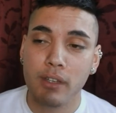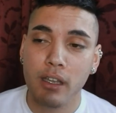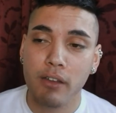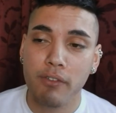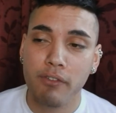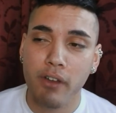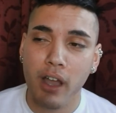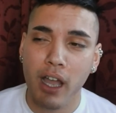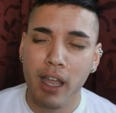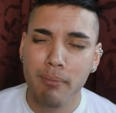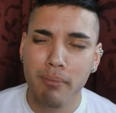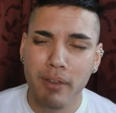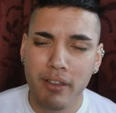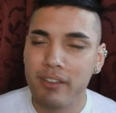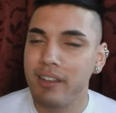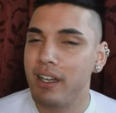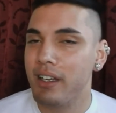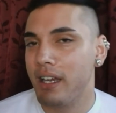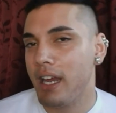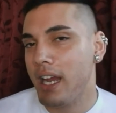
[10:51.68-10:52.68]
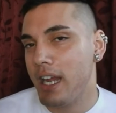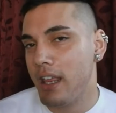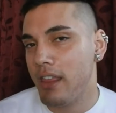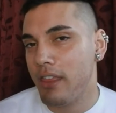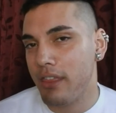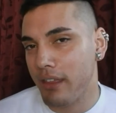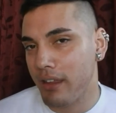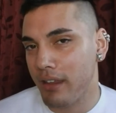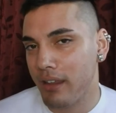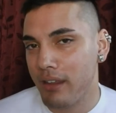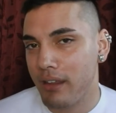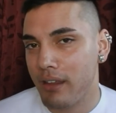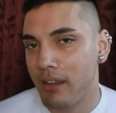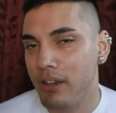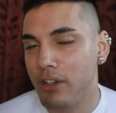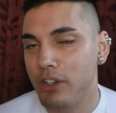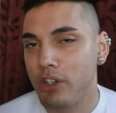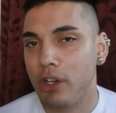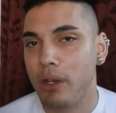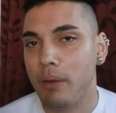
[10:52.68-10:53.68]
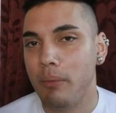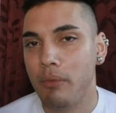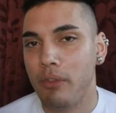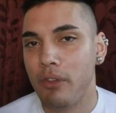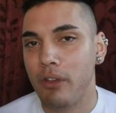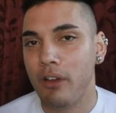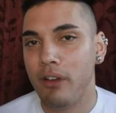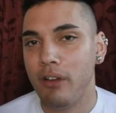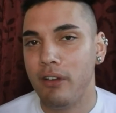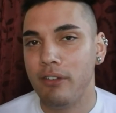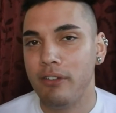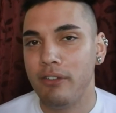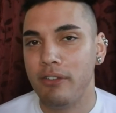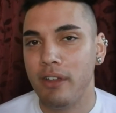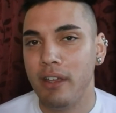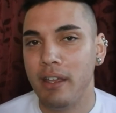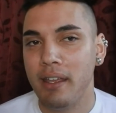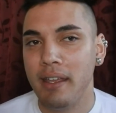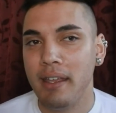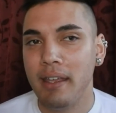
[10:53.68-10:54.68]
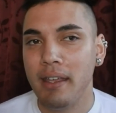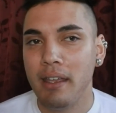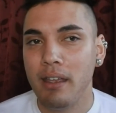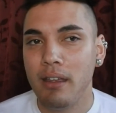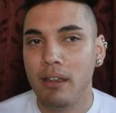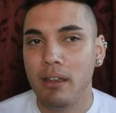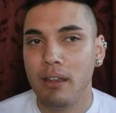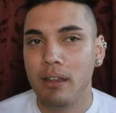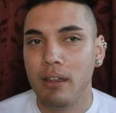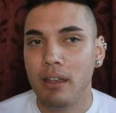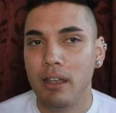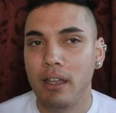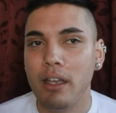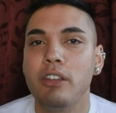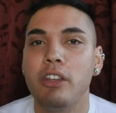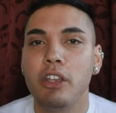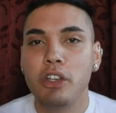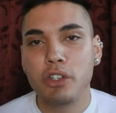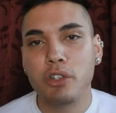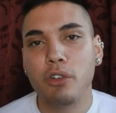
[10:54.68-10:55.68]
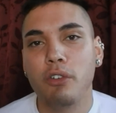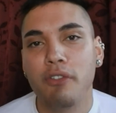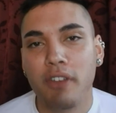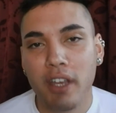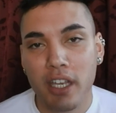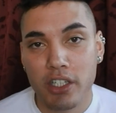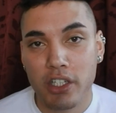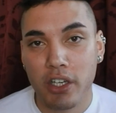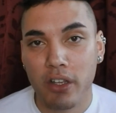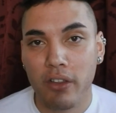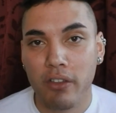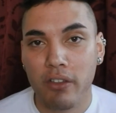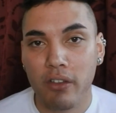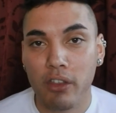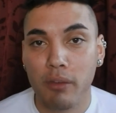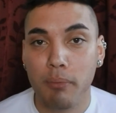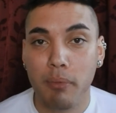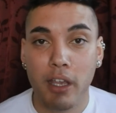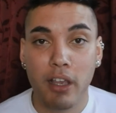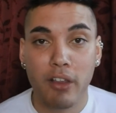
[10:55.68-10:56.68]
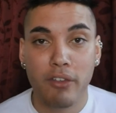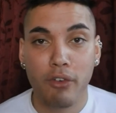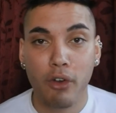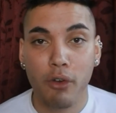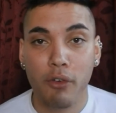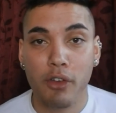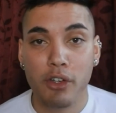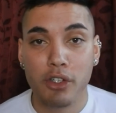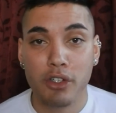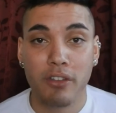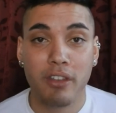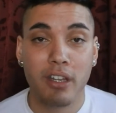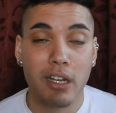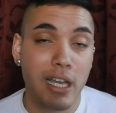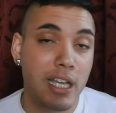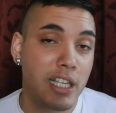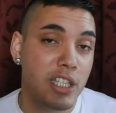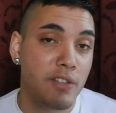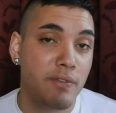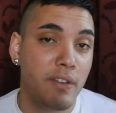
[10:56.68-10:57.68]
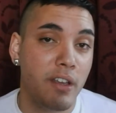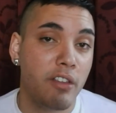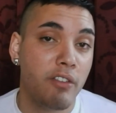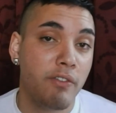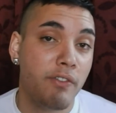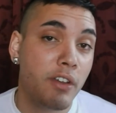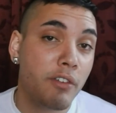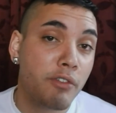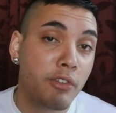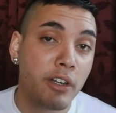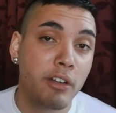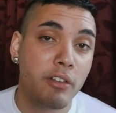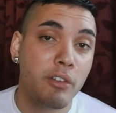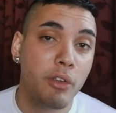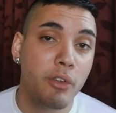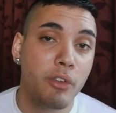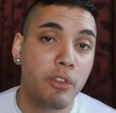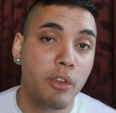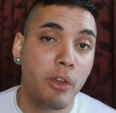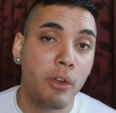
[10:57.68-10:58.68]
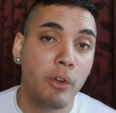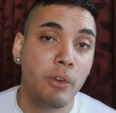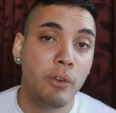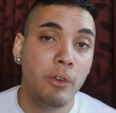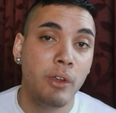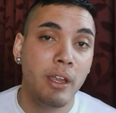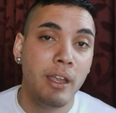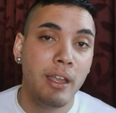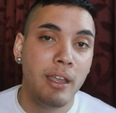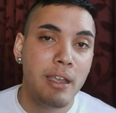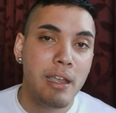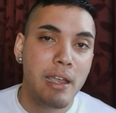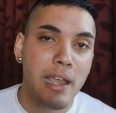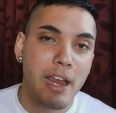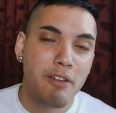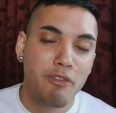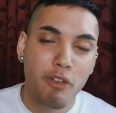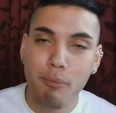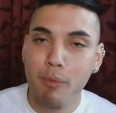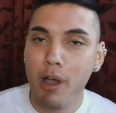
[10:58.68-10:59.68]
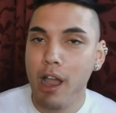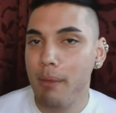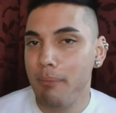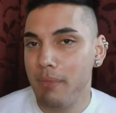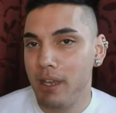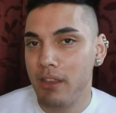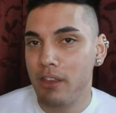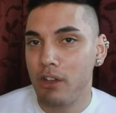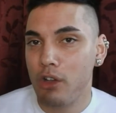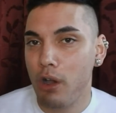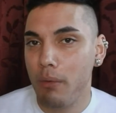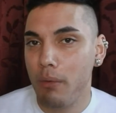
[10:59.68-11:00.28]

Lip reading: If I missed out anything in terms of additional features on the PS4 version of The Last of Us, feel free to do so and remind me in the